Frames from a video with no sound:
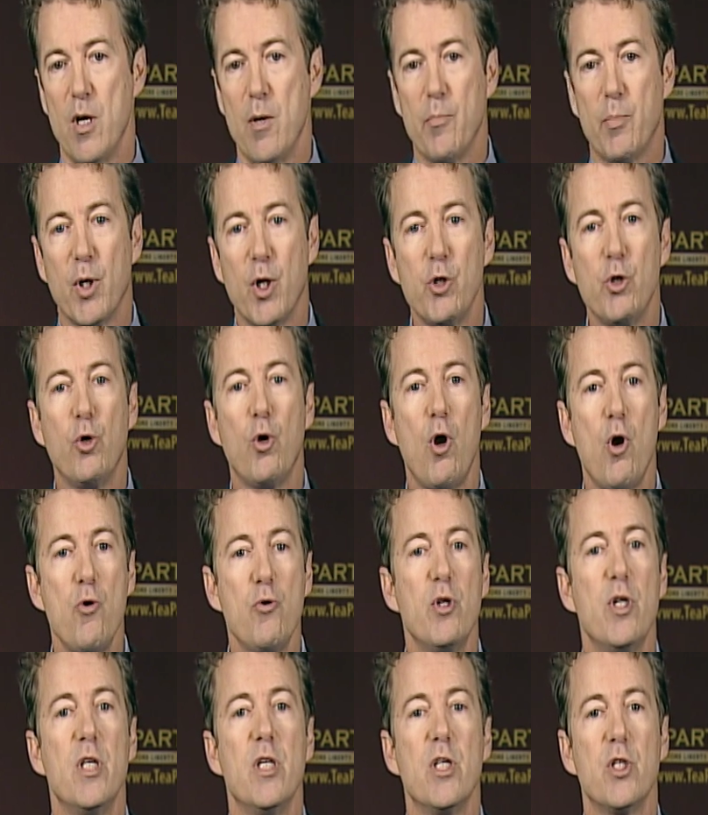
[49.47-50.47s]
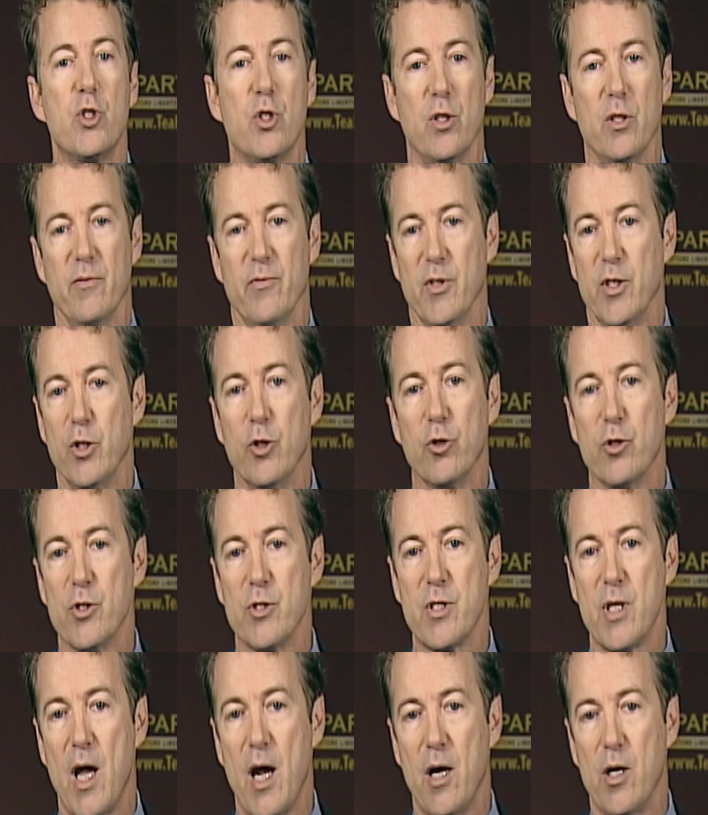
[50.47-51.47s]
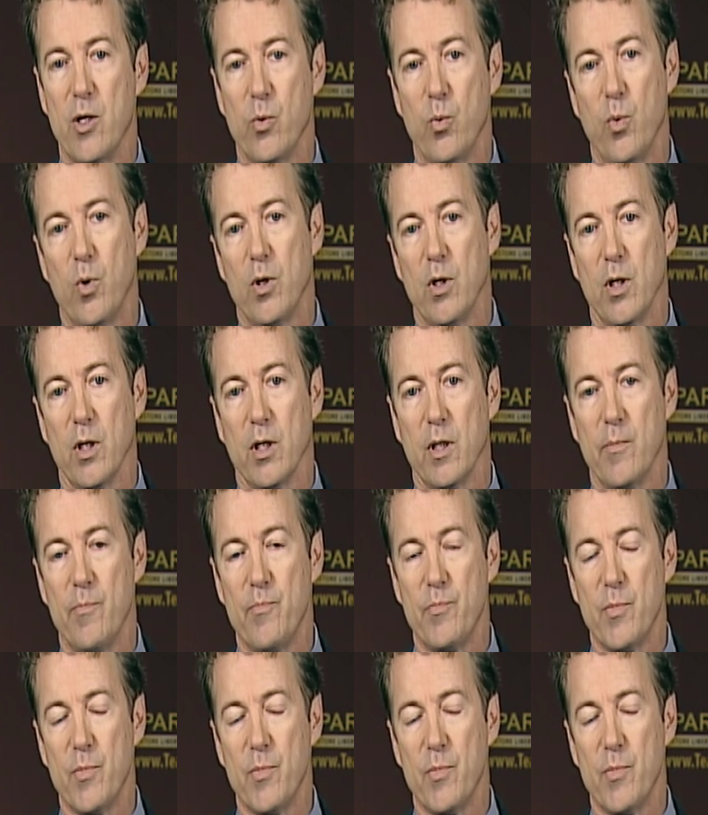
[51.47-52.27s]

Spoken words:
but on your own initiative and your desire to work.